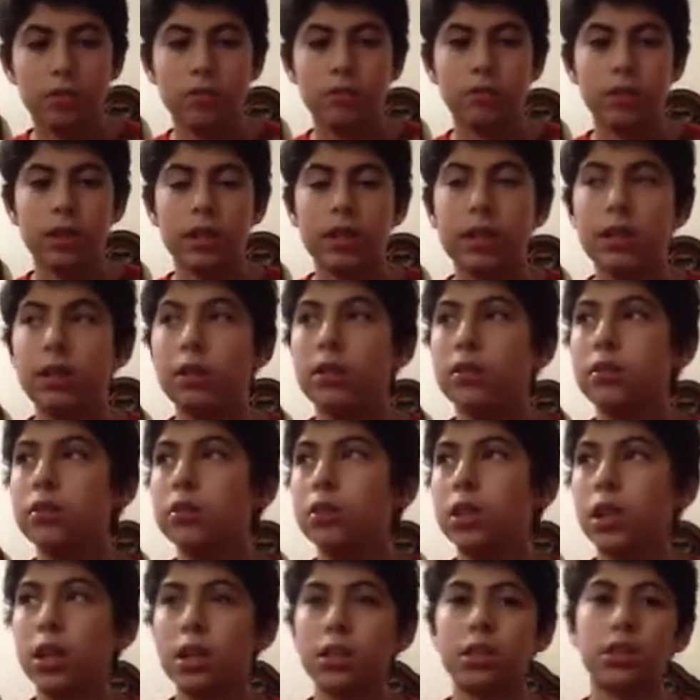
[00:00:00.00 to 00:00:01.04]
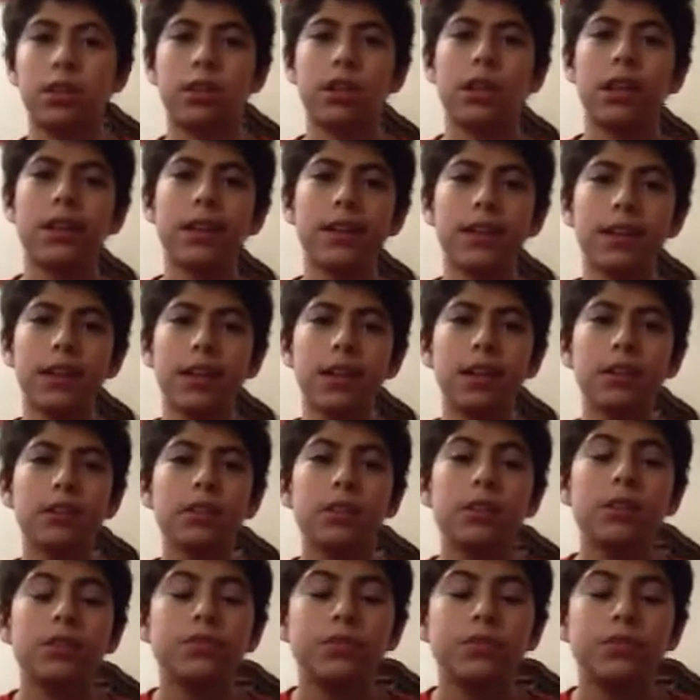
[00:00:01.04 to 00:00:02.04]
with Dr. Light again,